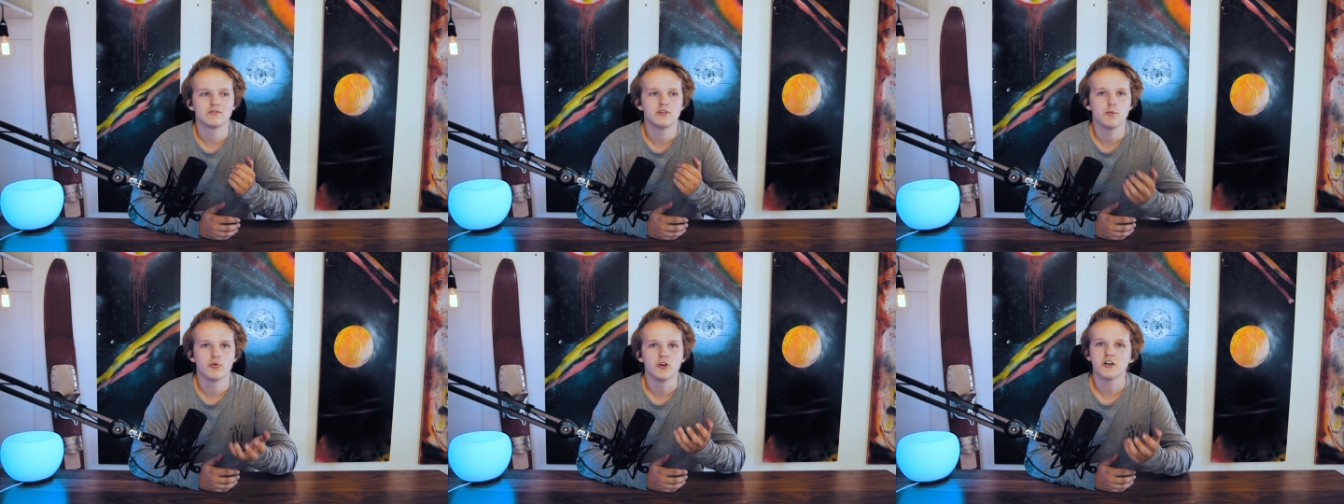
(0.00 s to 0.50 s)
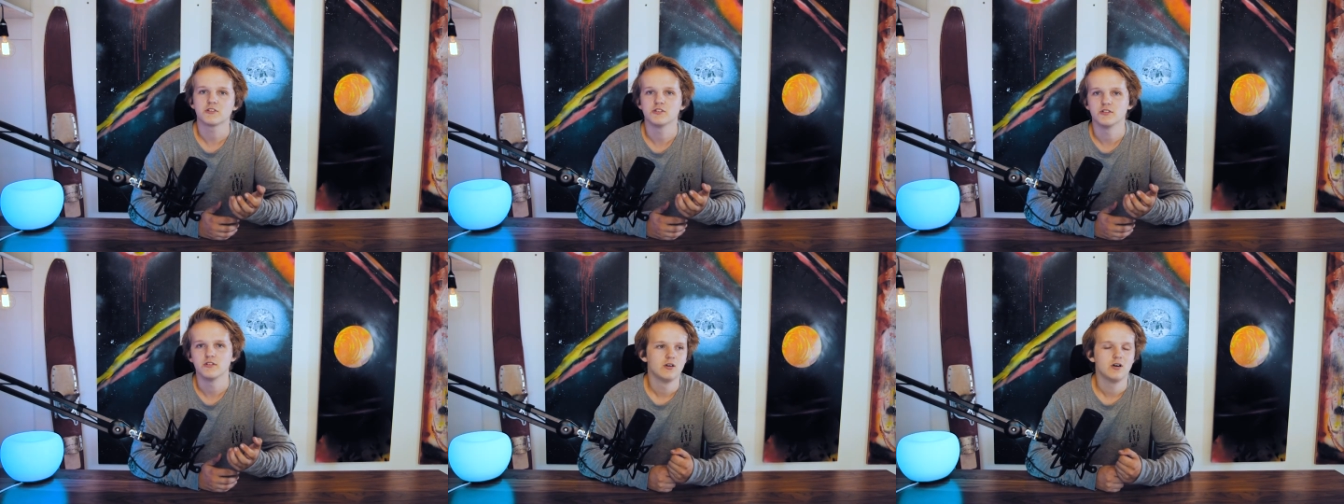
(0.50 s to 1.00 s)
the
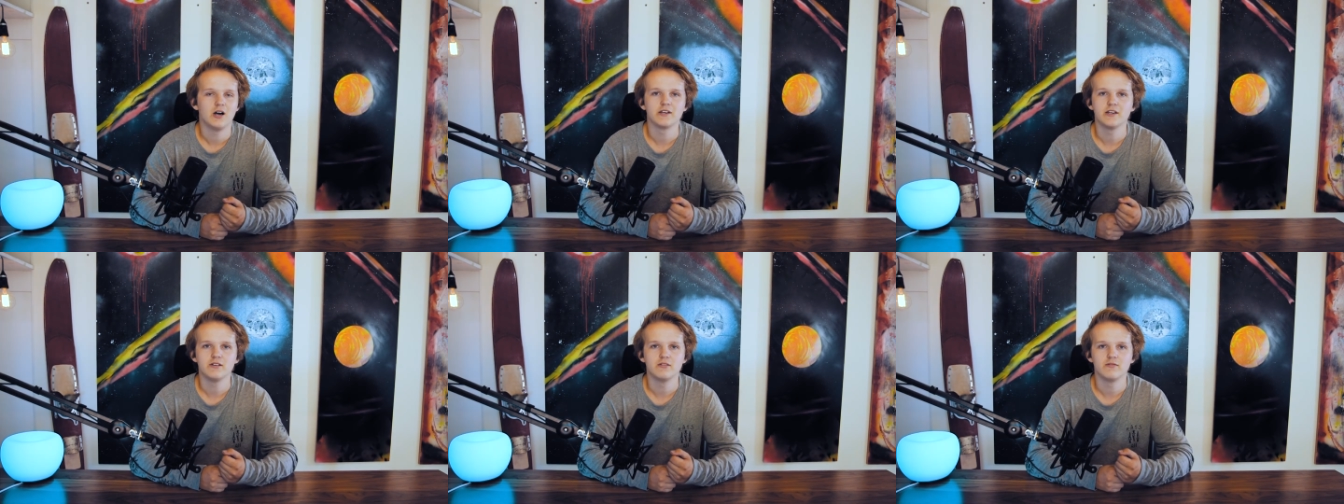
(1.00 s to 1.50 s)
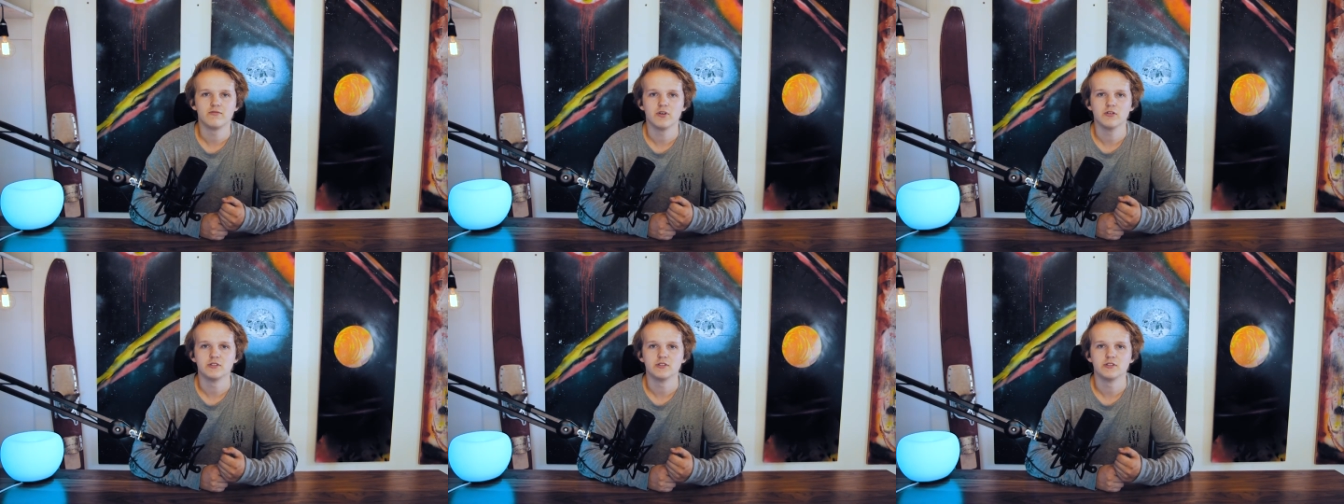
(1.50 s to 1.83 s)
production i get very